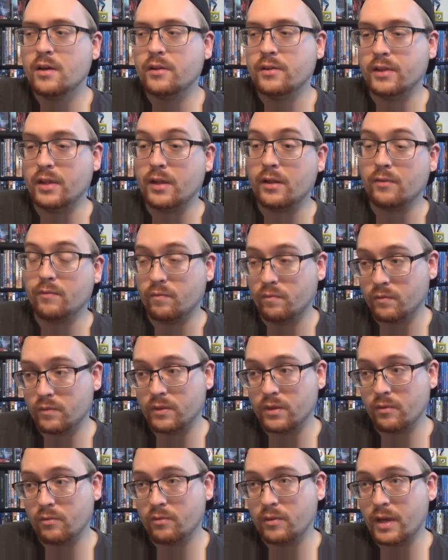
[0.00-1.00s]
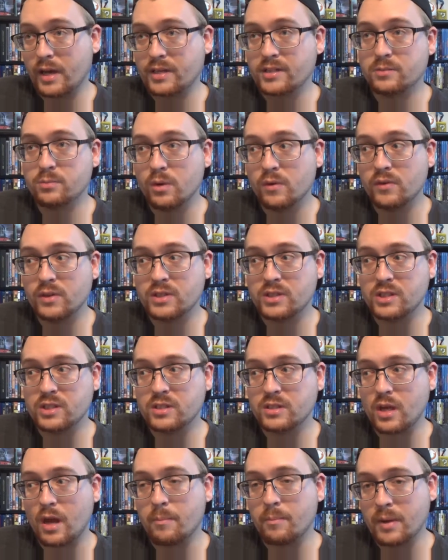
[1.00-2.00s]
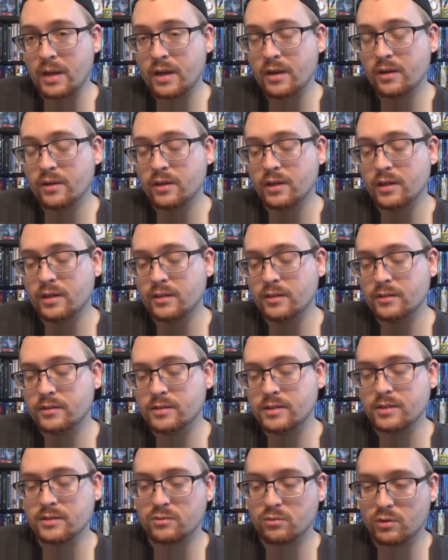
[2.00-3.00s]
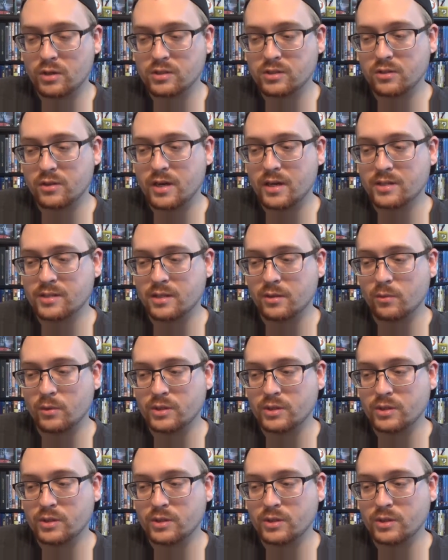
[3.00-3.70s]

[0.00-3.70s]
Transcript: The the next movie she's appeared in since Resurrection,